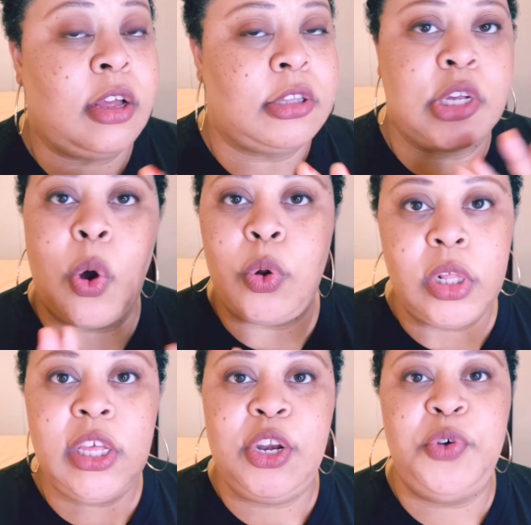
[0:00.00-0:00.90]

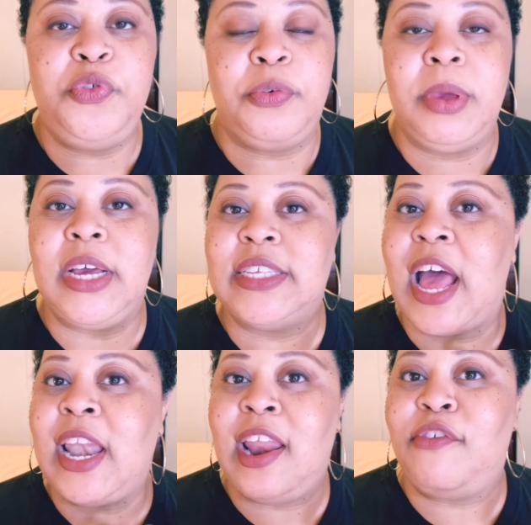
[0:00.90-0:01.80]
totally new for me because I
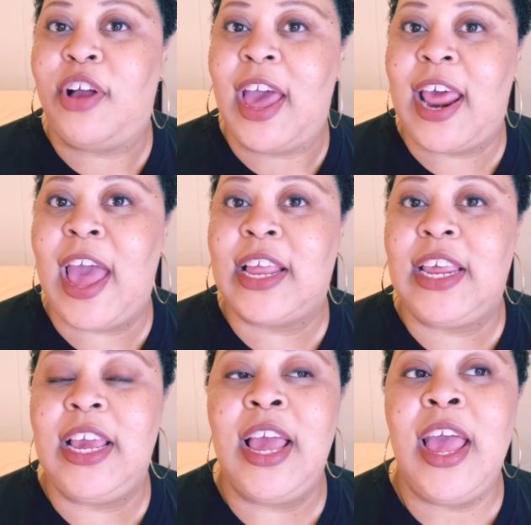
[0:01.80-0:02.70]
never had
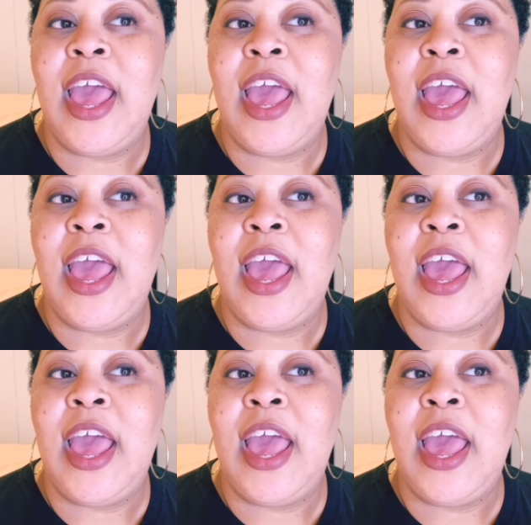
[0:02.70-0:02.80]
acne.